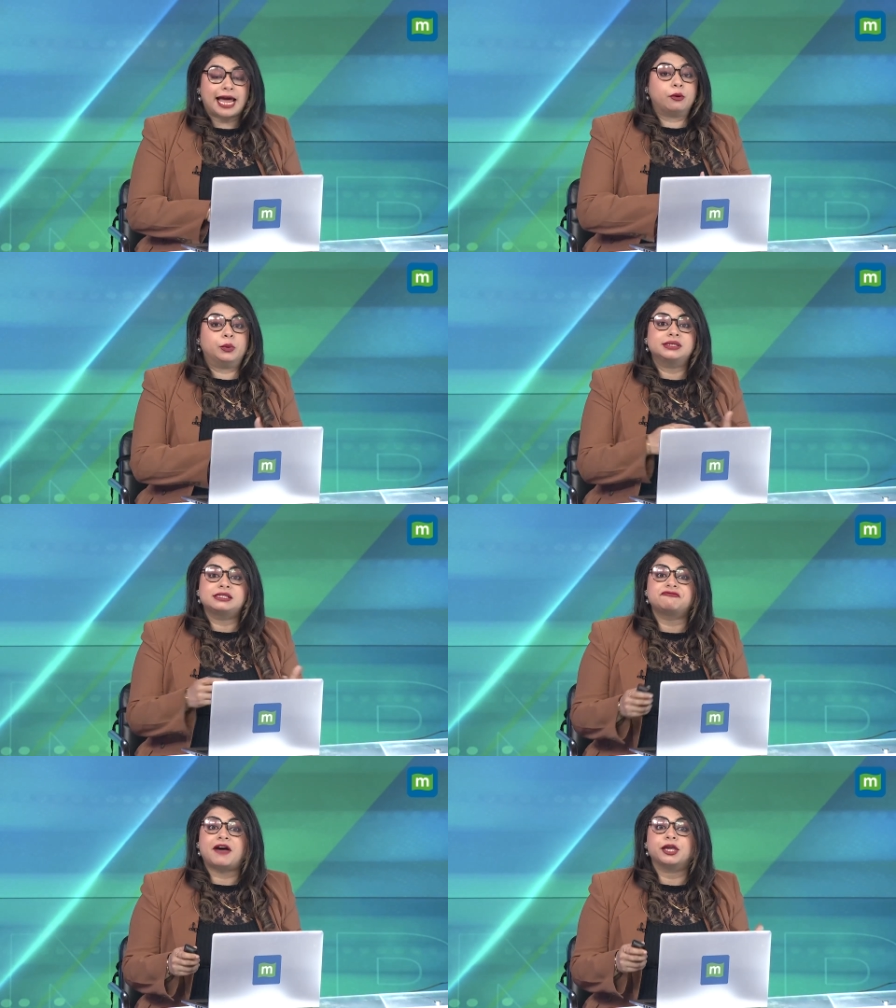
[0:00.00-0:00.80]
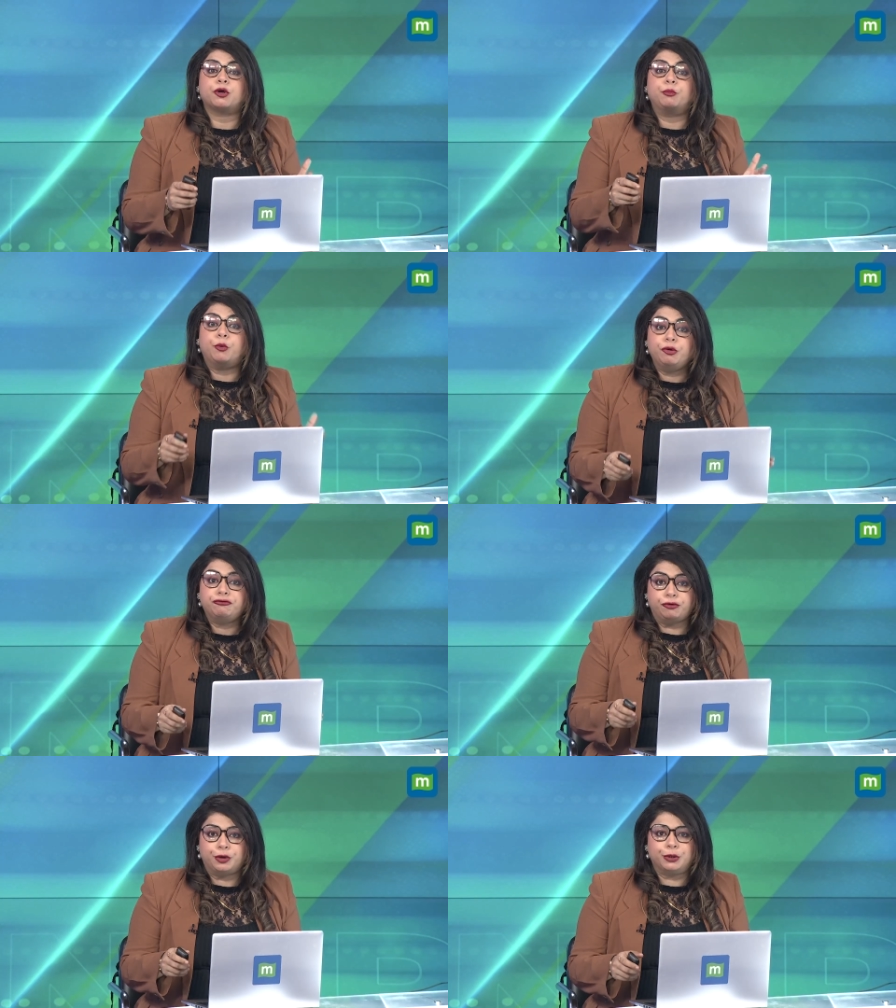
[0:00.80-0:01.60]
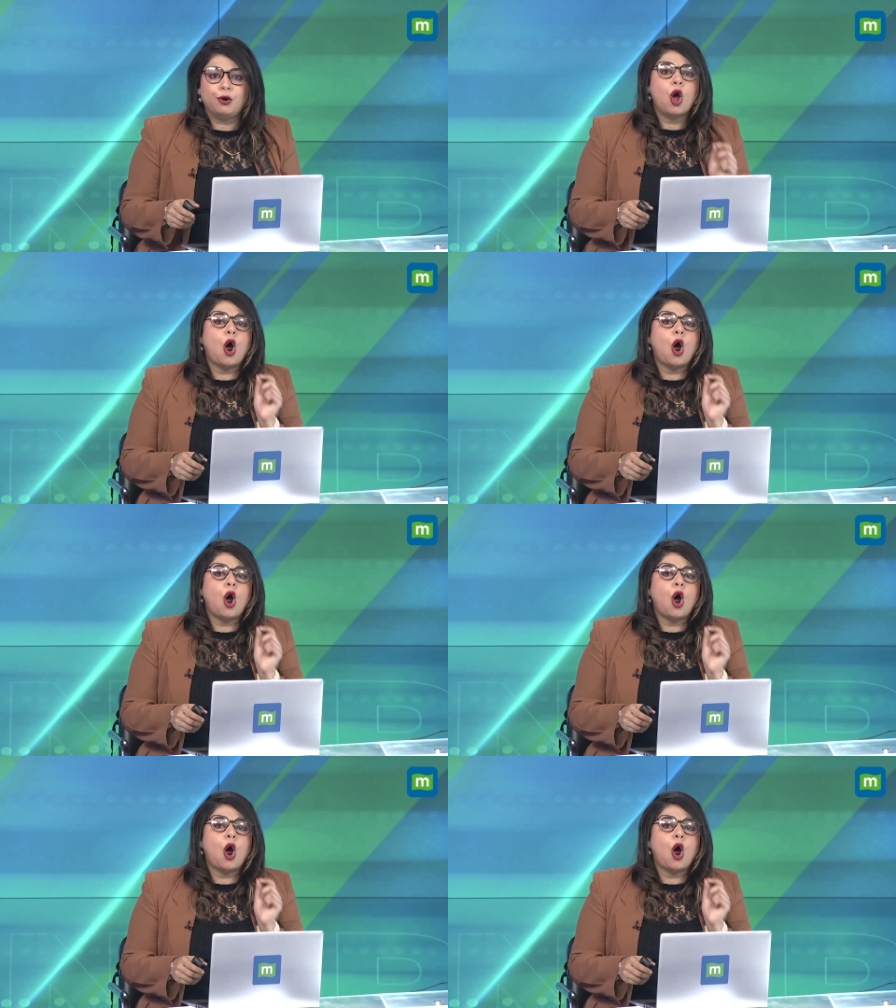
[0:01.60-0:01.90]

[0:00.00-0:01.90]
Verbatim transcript: diversifying your portfolio